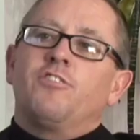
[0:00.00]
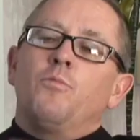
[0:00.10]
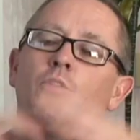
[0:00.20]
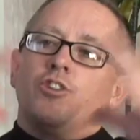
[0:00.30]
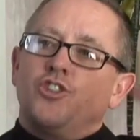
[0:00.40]

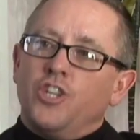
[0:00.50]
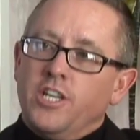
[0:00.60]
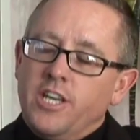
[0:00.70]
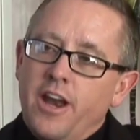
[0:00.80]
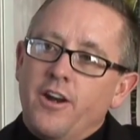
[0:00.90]
It's more
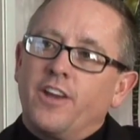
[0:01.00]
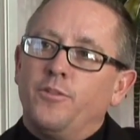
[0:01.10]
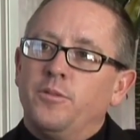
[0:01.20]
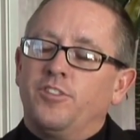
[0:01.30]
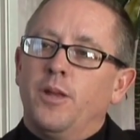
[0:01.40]

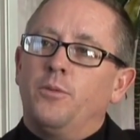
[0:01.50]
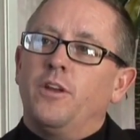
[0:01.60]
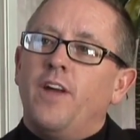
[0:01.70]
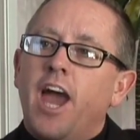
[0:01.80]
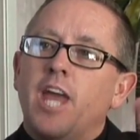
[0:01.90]
generic from a
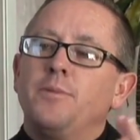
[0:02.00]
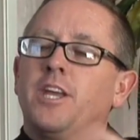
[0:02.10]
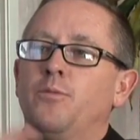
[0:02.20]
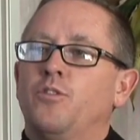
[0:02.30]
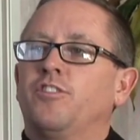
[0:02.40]
standpoint of how to
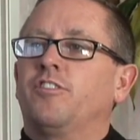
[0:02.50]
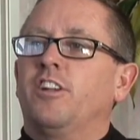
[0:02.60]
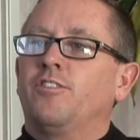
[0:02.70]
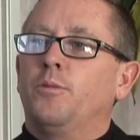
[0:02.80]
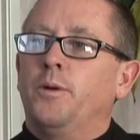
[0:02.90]
become more
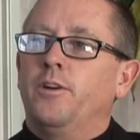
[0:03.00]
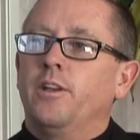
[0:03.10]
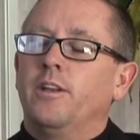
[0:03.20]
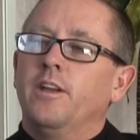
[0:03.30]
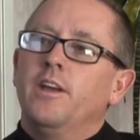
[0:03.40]
successful,
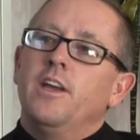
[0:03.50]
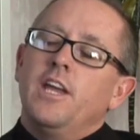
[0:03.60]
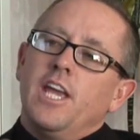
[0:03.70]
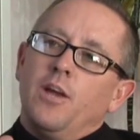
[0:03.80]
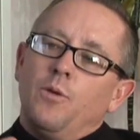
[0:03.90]
period.
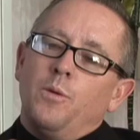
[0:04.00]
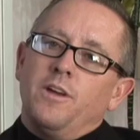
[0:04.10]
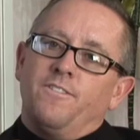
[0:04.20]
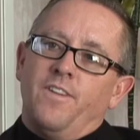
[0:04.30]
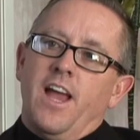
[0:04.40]
And what
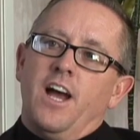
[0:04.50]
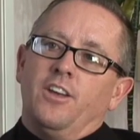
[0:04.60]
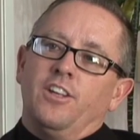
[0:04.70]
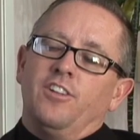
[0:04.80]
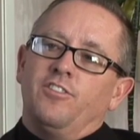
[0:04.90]
we have
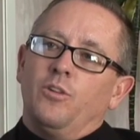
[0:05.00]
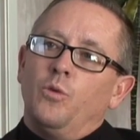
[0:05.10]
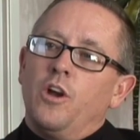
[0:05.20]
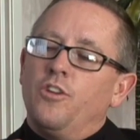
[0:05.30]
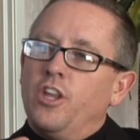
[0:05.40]
found is
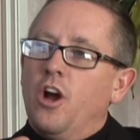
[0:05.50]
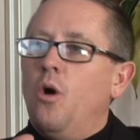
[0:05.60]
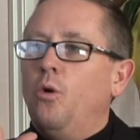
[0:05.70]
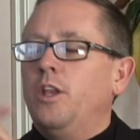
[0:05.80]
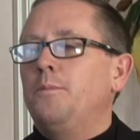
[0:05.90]
that we are the
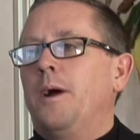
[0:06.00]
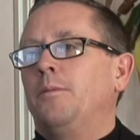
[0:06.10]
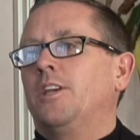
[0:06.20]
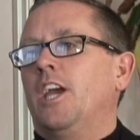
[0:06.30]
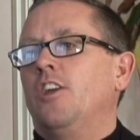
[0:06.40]
only
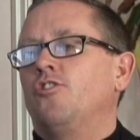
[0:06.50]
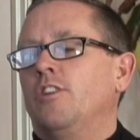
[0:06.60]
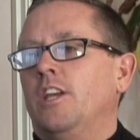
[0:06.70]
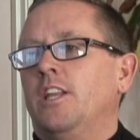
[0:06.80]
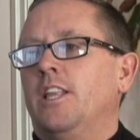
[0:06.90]

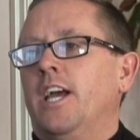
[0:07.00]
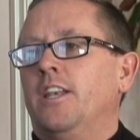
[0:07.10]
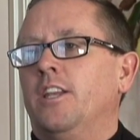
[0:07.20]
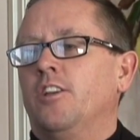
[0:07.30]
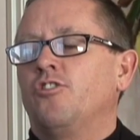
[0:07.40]
publication in
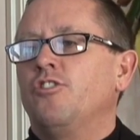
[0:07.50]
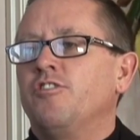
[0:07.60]
that niche.